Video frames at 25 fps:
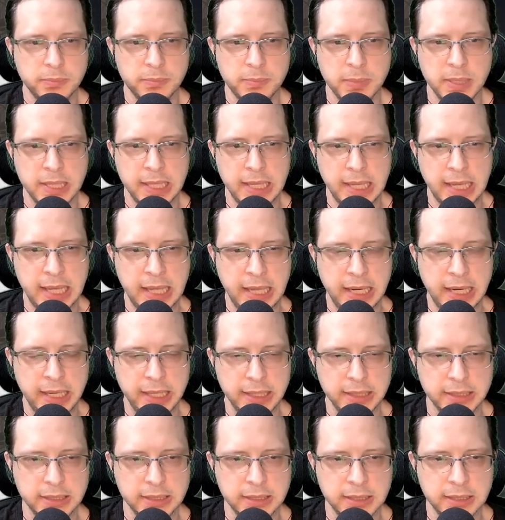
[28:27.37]

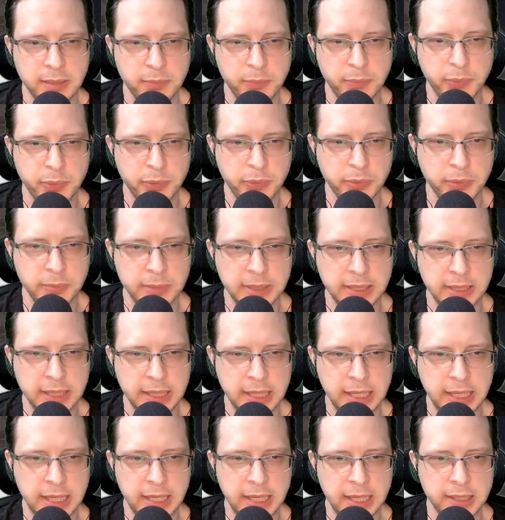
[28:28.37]
mechanics, temporal
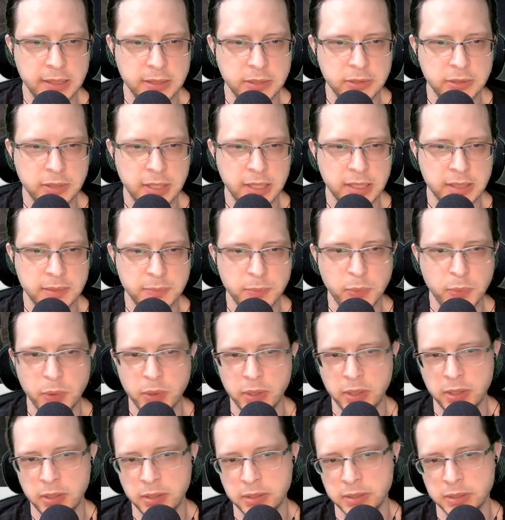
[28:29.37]
mechanics,
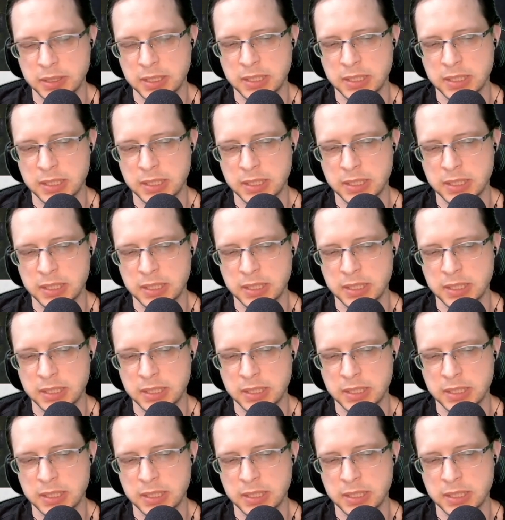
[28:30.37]
transporters.